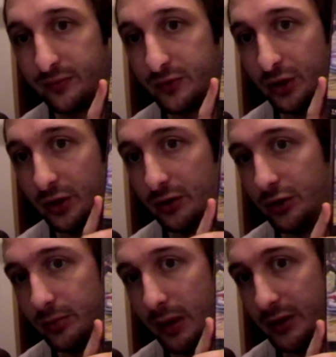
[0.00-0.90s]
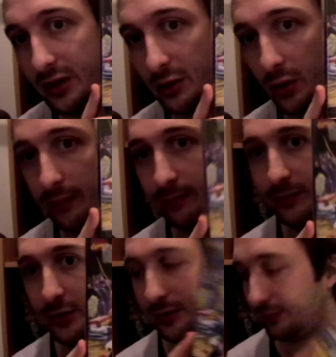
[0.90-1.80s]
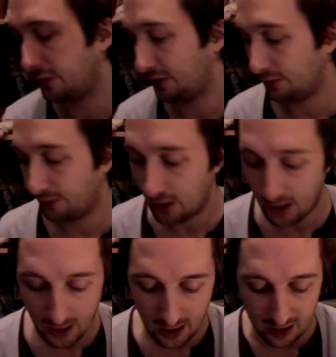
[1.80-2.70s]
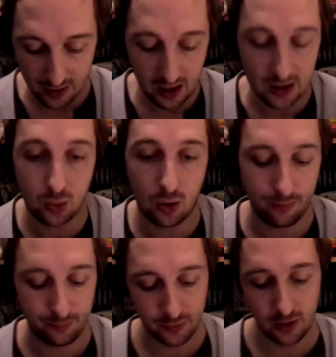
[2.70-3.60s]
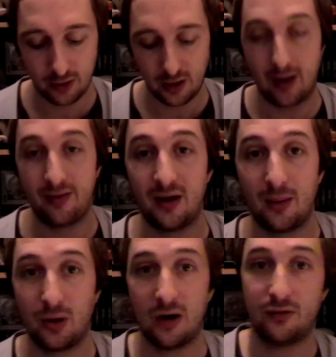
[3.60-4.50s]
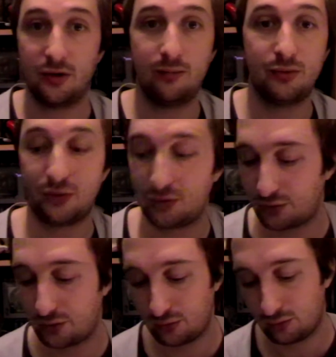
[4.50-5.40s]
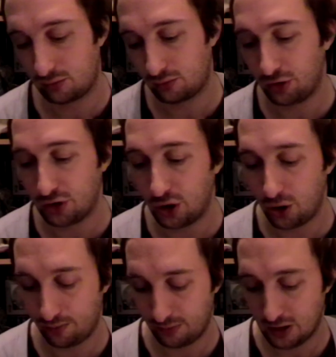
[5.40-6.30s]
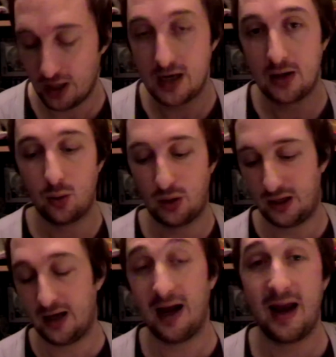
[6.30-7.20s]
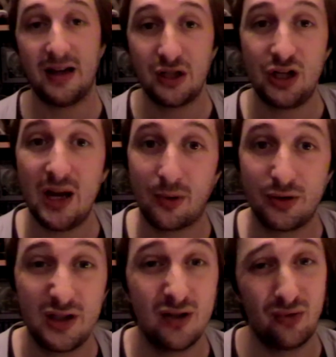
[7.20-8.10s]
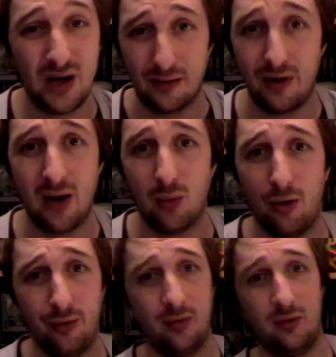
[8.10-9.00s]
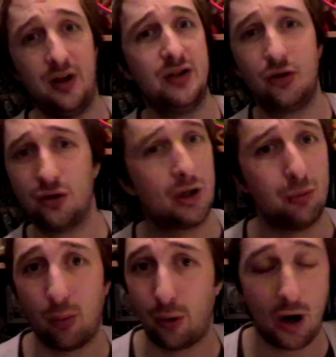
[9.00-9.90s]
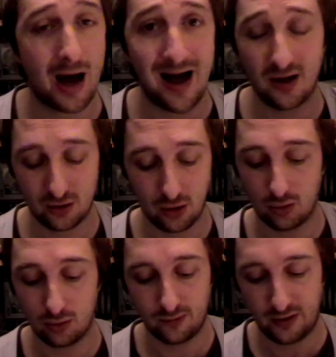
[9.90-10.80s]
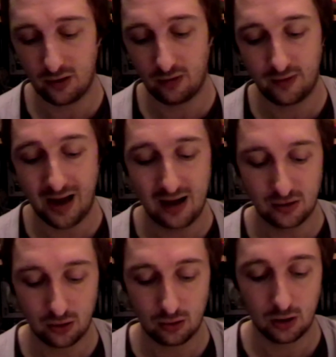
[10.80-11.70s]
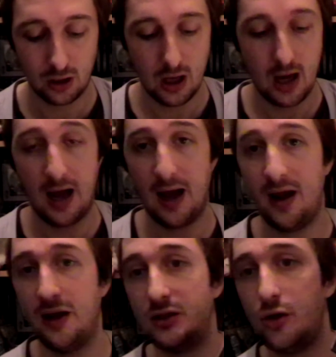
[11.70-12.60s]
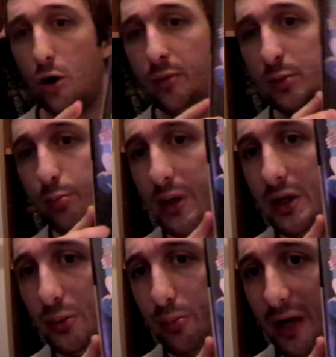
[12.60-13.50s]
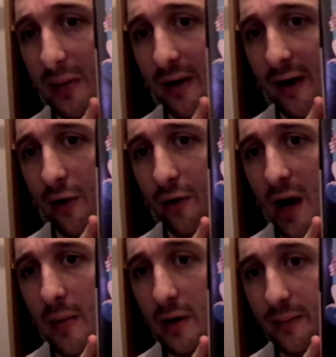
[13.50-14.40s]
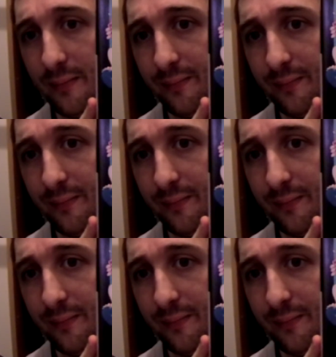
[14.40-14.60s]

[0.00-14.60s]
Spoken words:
So just about £6. So there you go. And the last one that I think I'm going to have to return. And it's a shame because this is a really rare one. This doesn't come up at all, very often, at all. And that is Normie's Beach Babe Arama.